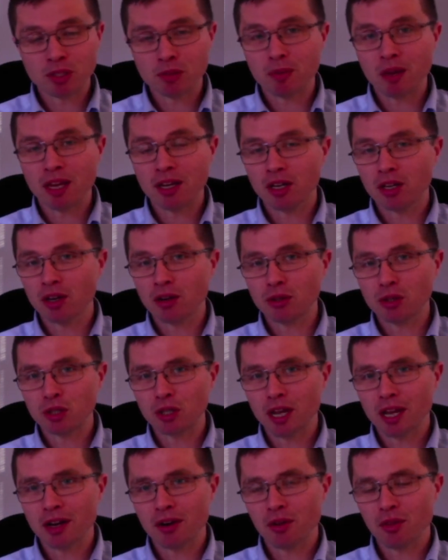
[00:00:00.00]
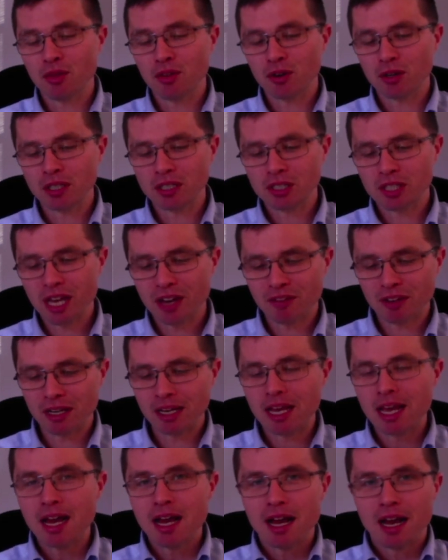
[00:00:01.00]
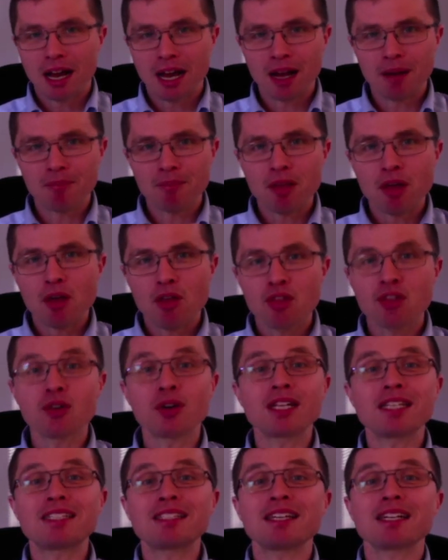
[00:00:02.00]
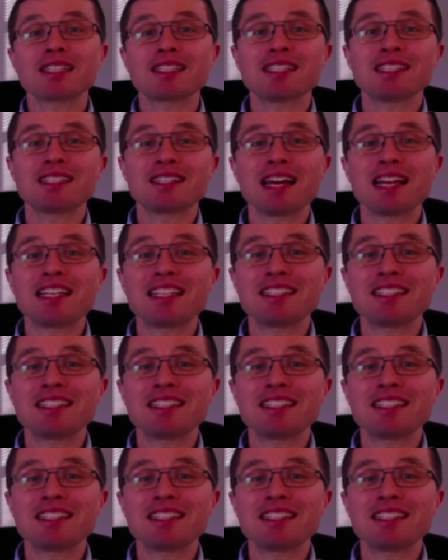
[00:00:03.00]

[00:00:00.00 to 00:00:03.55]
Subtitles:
being negotiated in 37. 36 is then